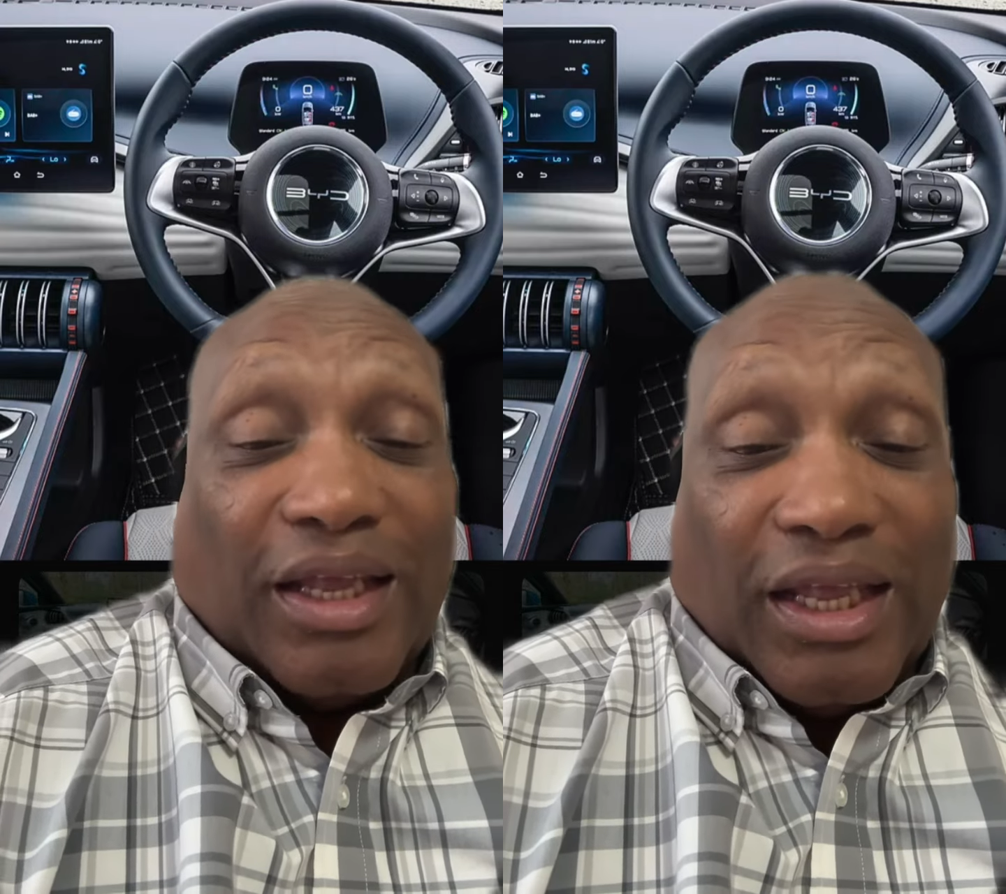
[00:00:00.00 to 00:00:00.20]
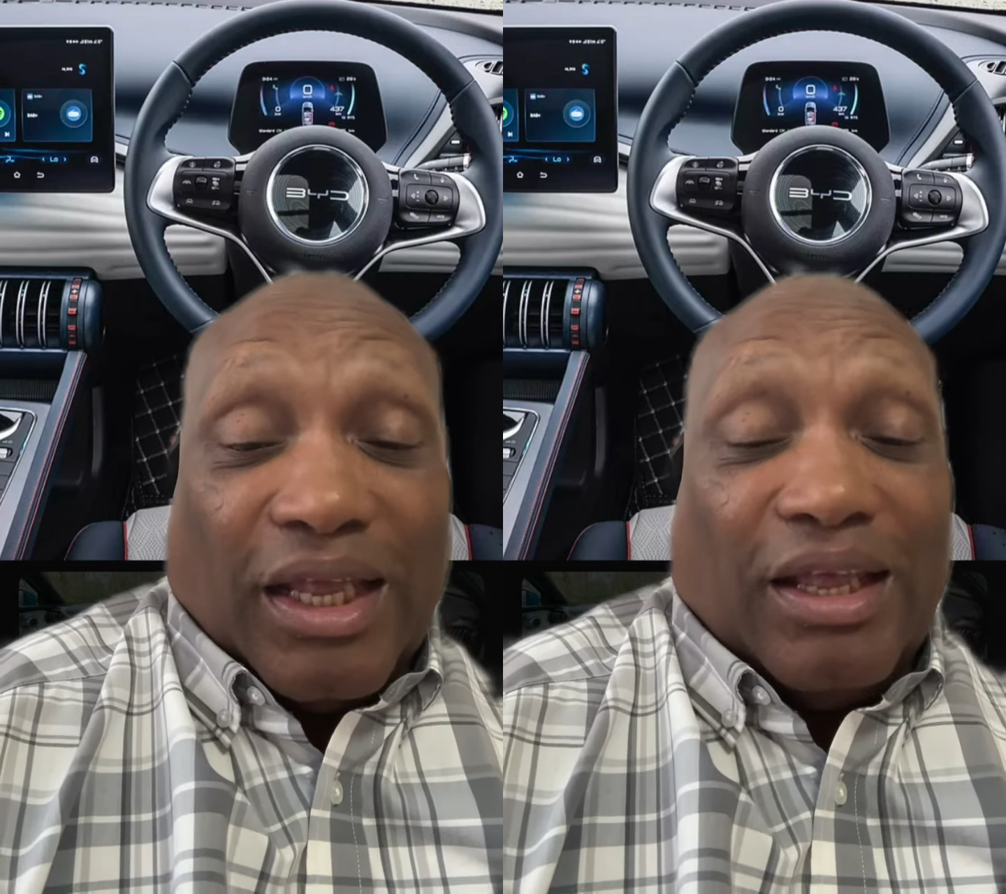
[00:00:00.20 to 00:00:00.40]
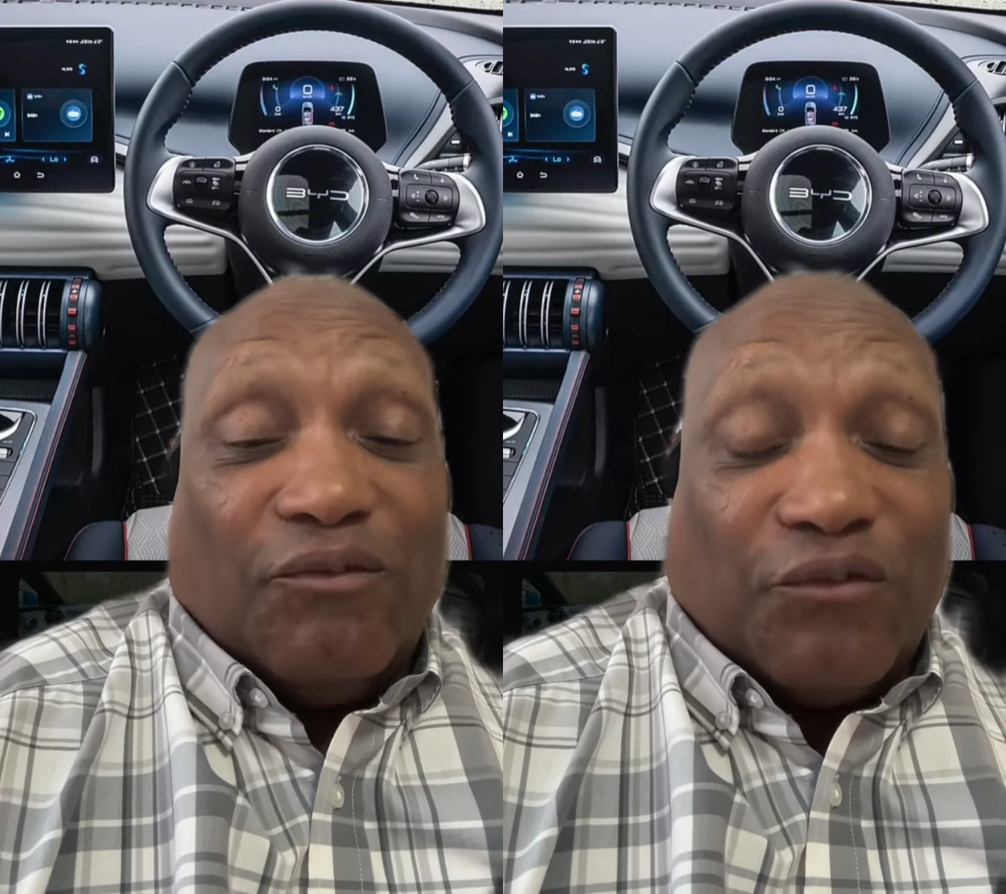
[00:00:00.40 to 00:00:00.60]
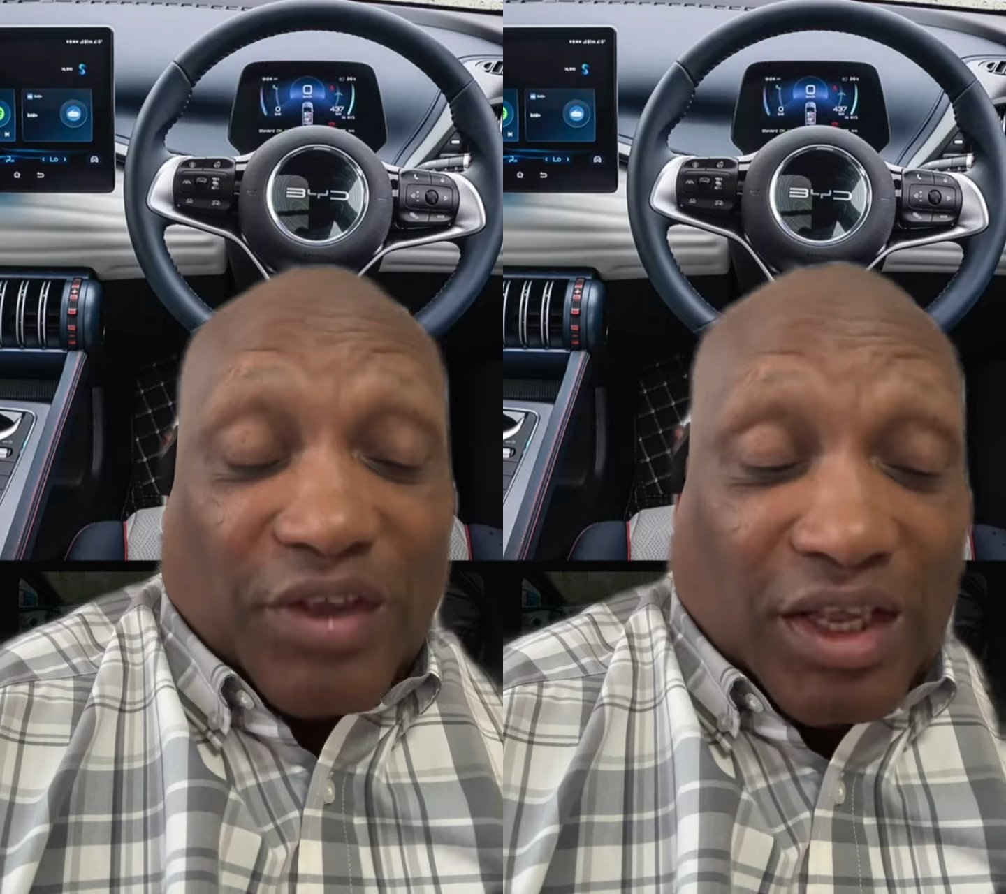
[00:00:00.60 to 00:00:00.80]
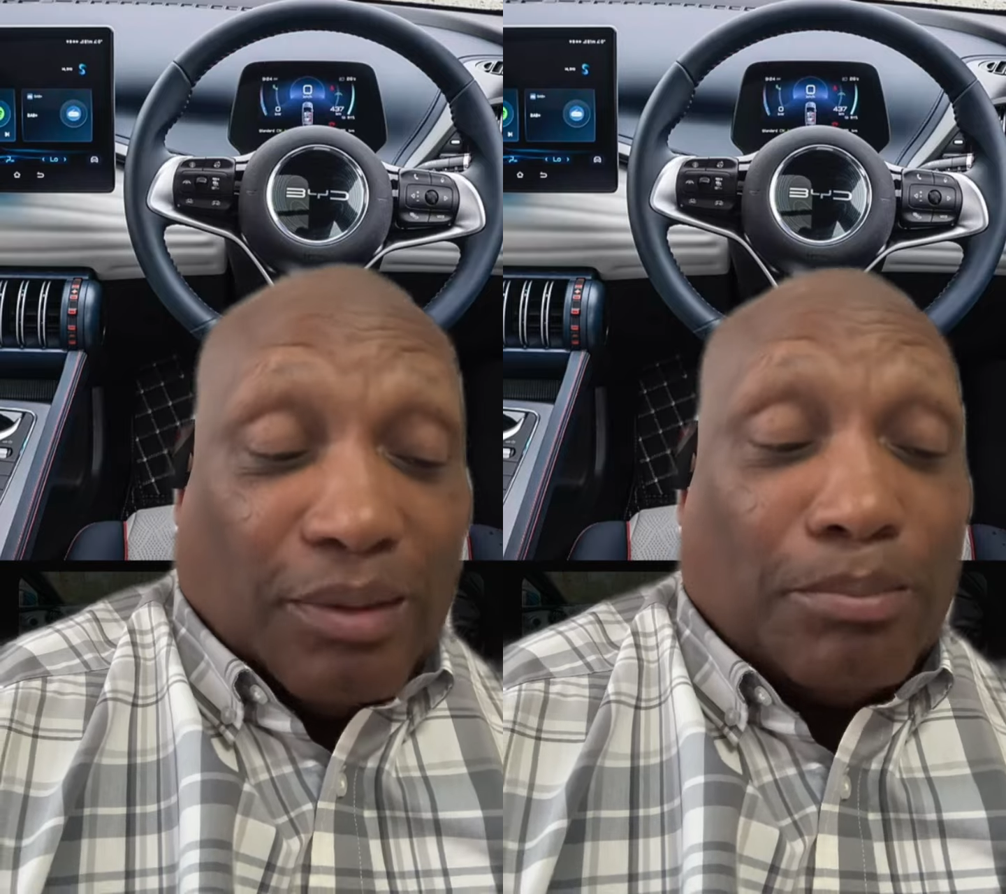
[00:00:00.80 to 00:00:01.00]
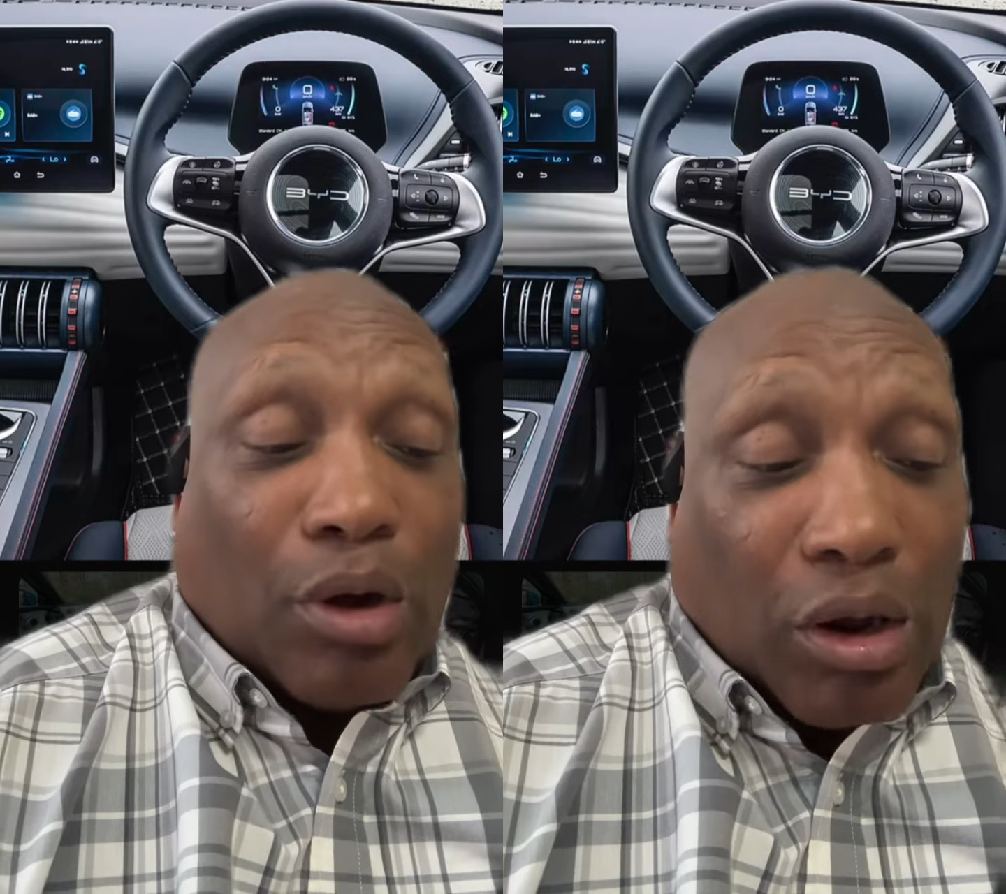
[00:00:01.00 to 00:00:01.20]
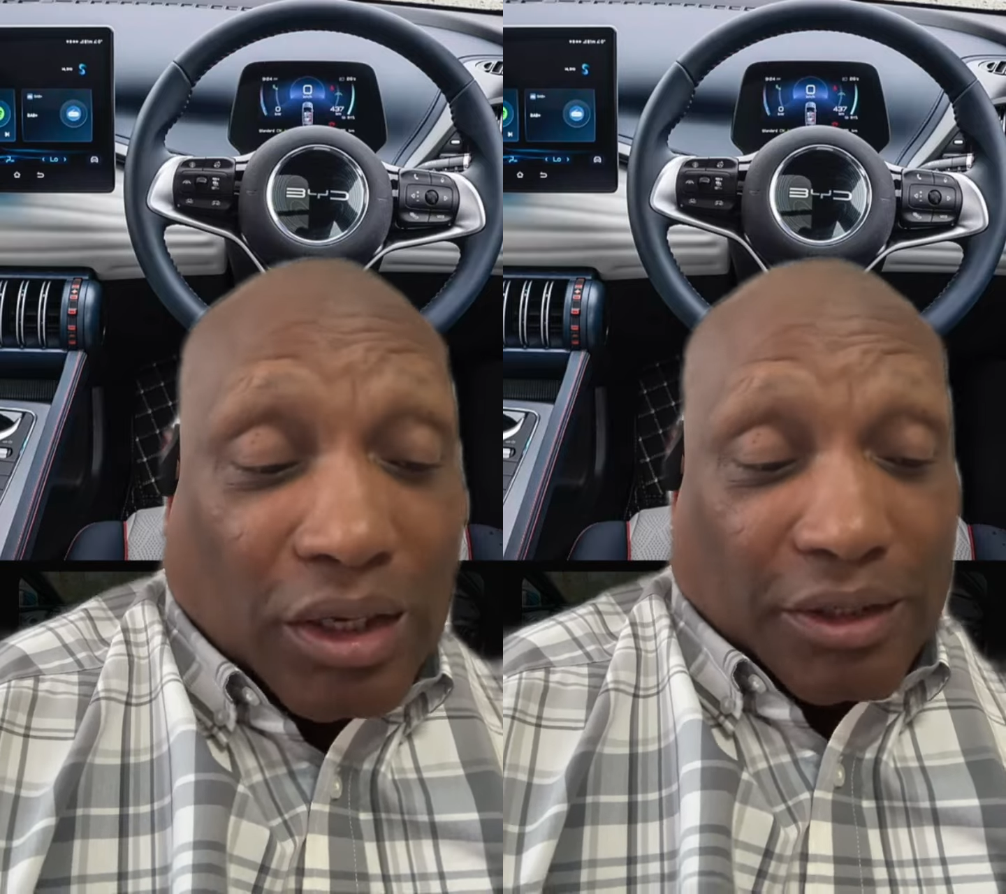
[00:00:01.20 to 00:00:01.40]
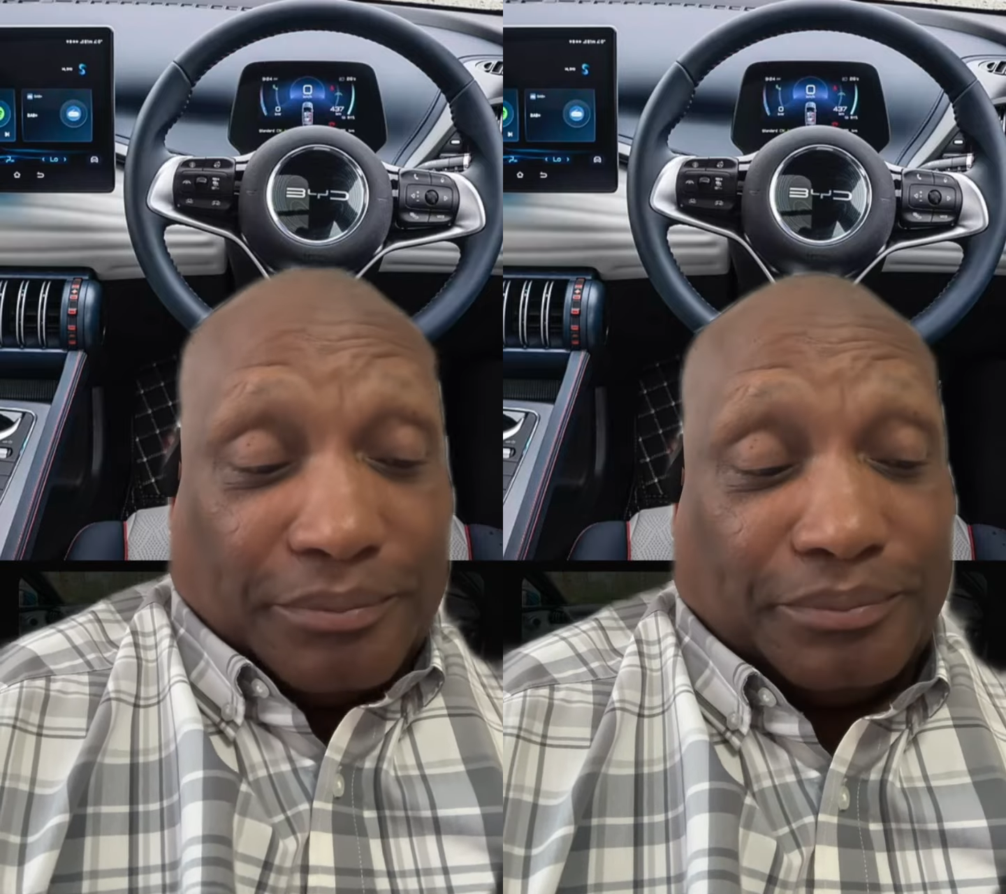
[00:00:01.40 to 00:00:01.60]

EV market.